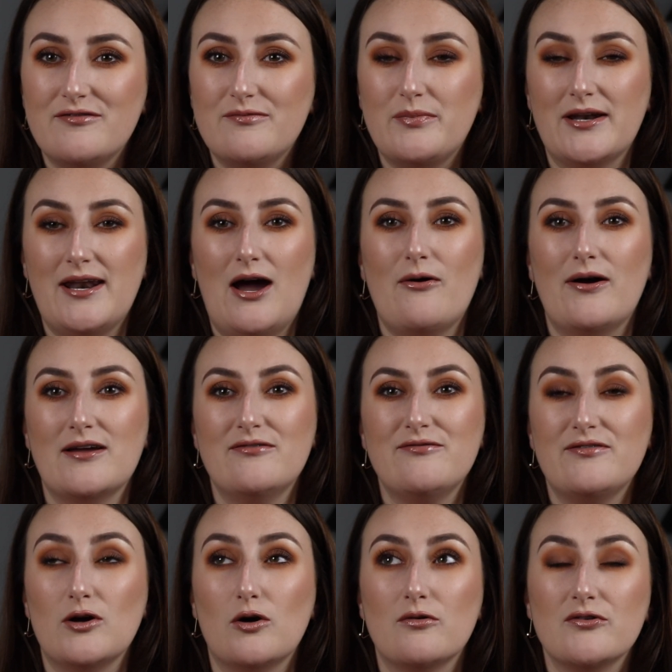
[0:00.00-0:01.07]
but now I
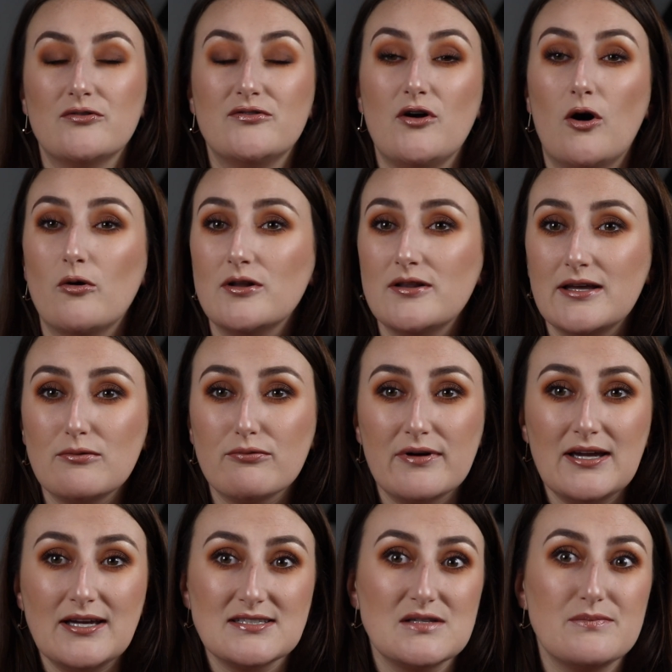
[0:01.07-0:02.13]
feel totally
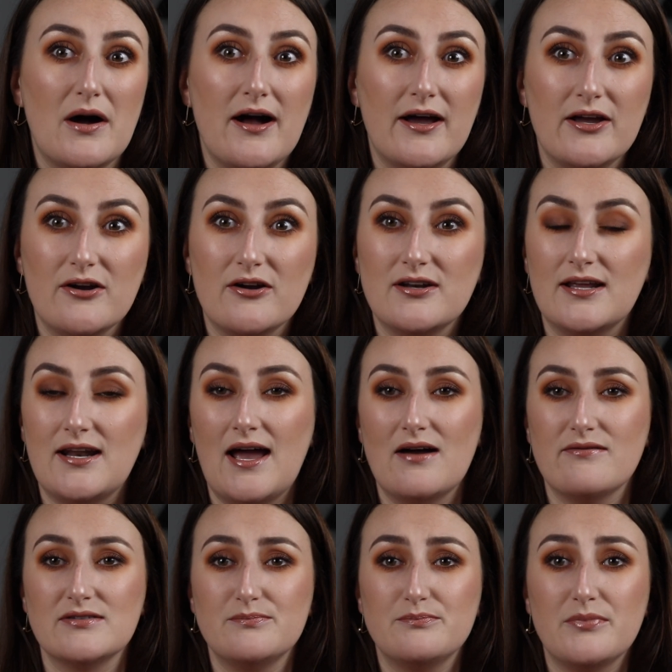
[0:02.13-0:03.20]
re-inspired and I
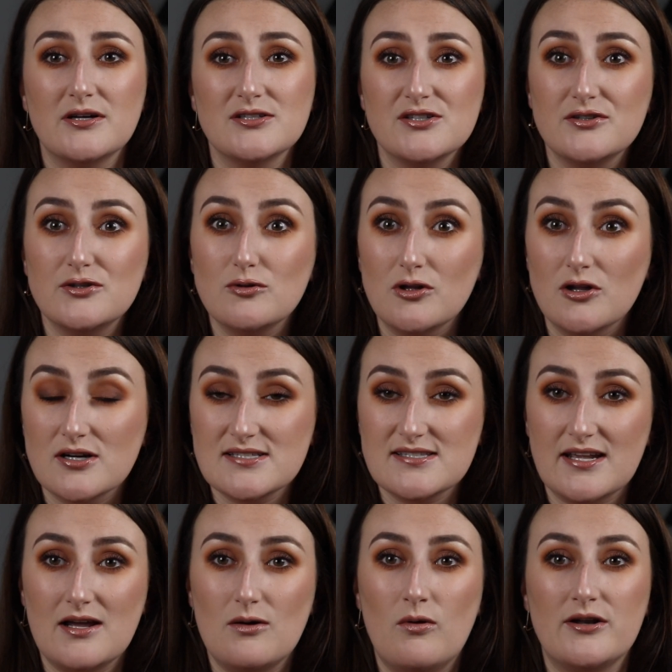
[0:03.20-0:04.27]
have a bunch of new looks
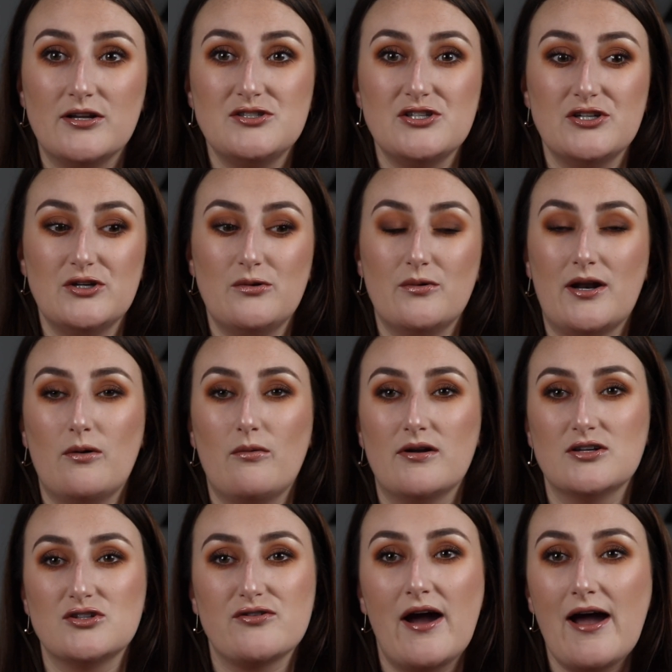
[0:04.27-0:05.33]
that I want to do and I want
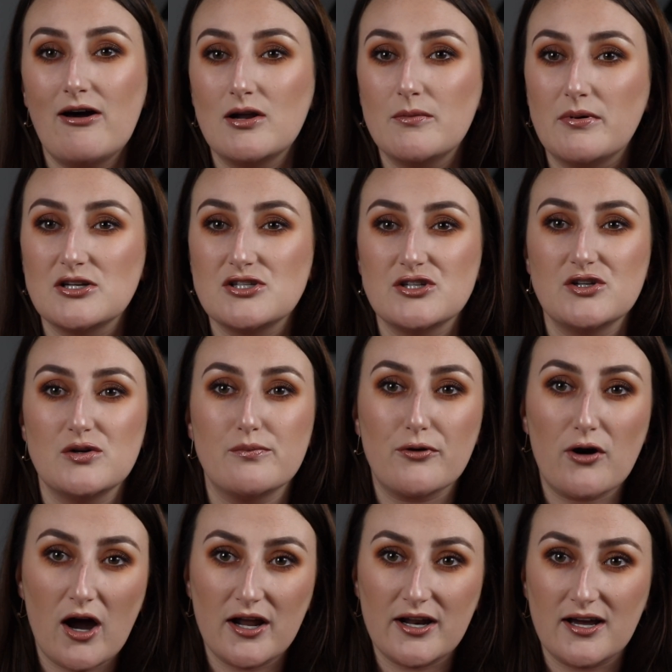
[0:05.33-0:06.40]
to try out a bunch of new
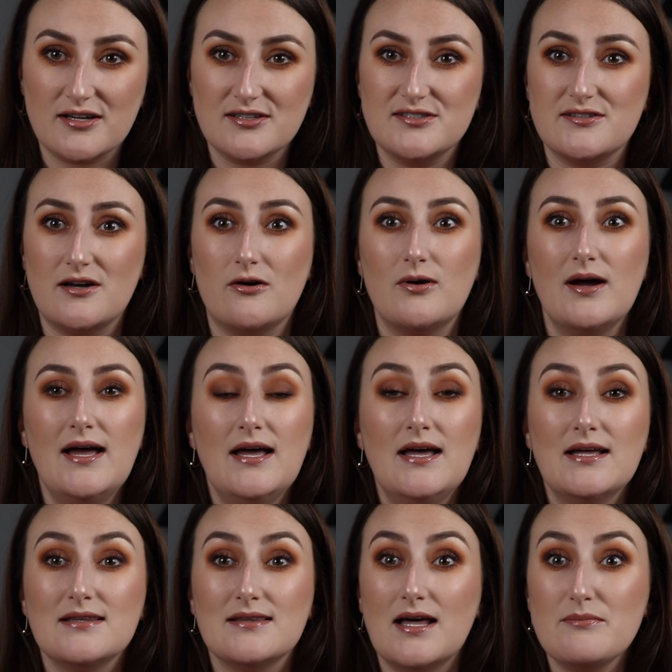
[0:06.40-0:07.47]
products. So
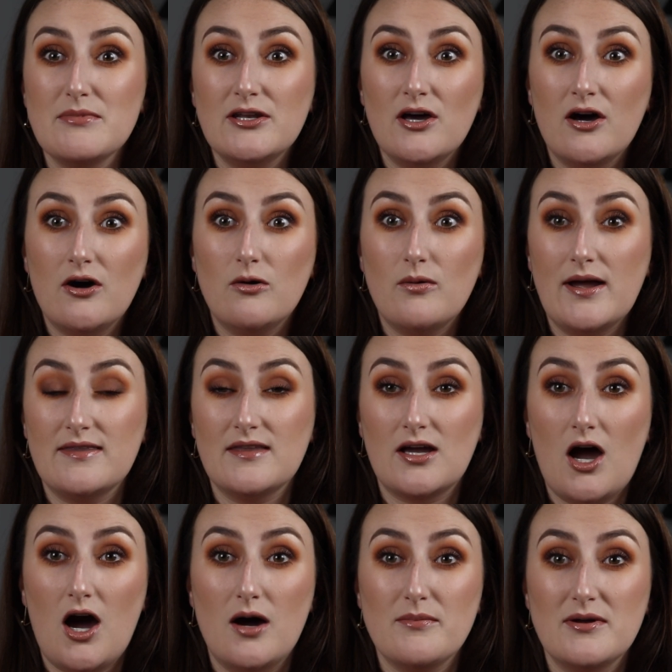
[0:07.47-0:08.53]
let me know in the
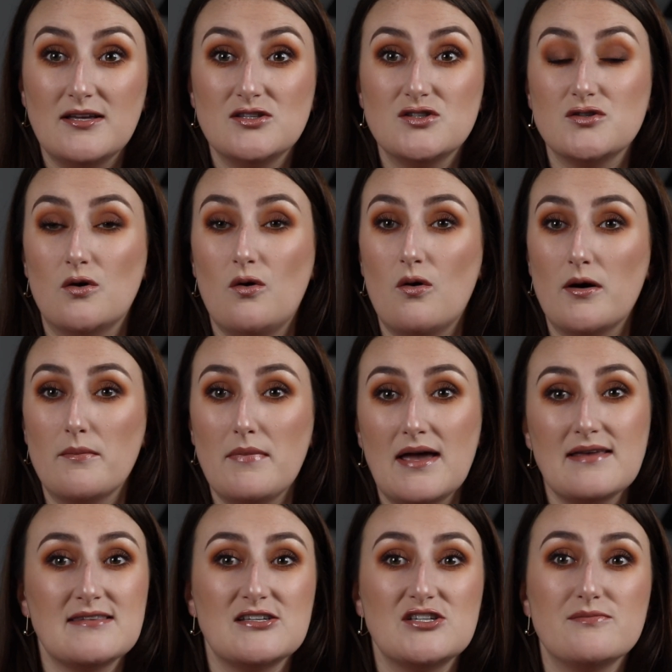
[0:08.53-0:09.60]
comments or
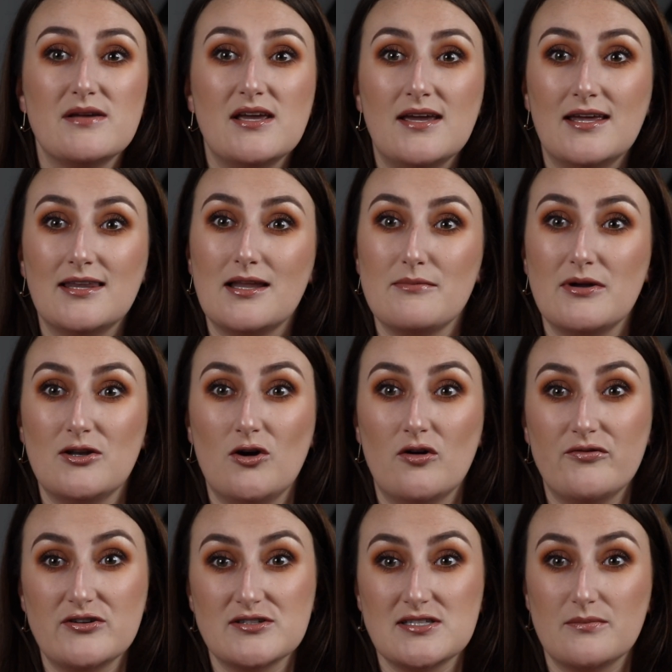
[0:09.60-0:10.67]
message me and let me know
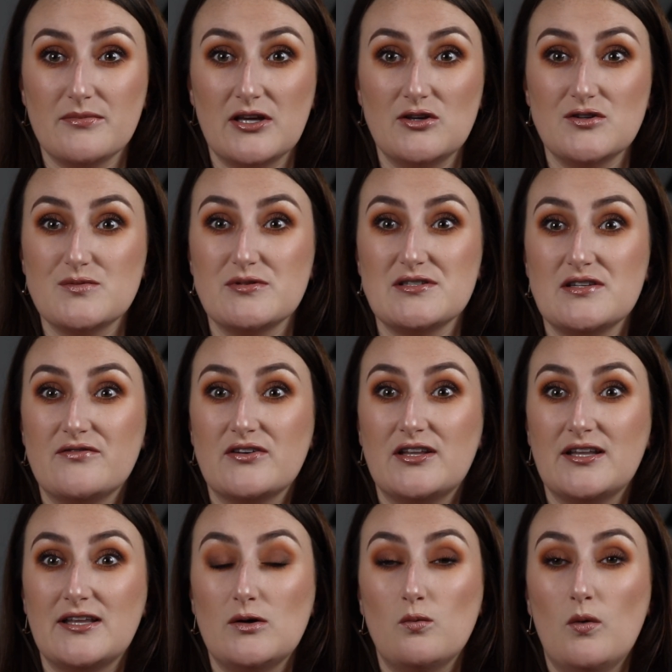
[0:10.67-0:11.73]
if there's something you
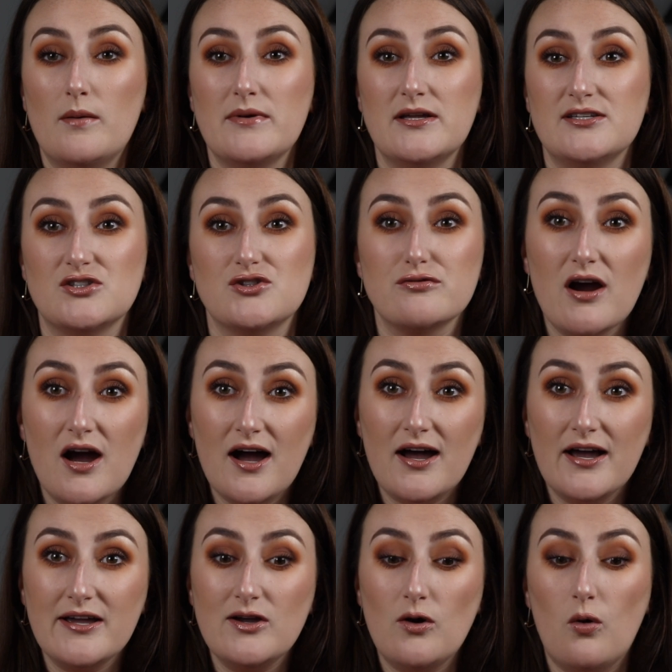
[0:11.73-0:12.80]
specifically want me to
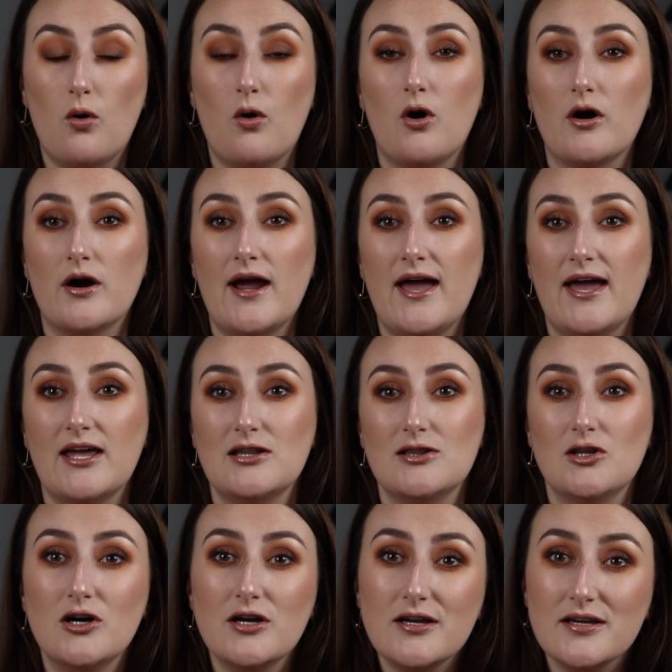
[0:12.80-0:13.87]
try or a
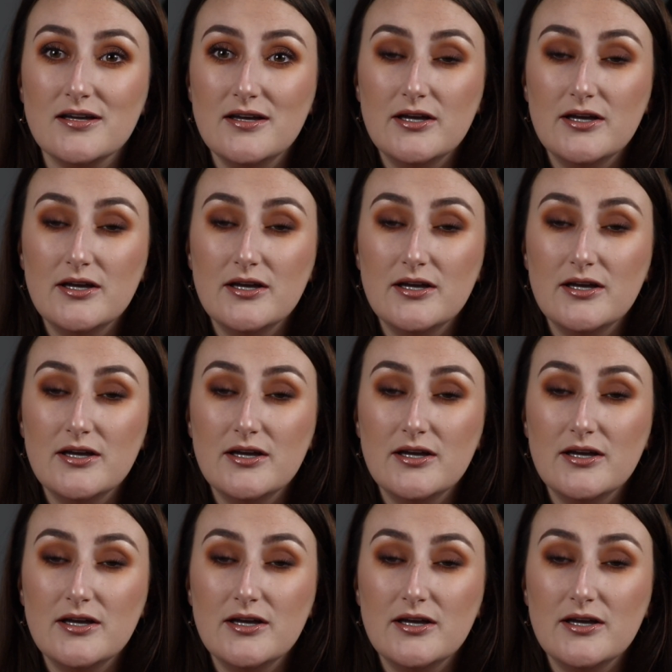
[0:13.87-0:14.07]
look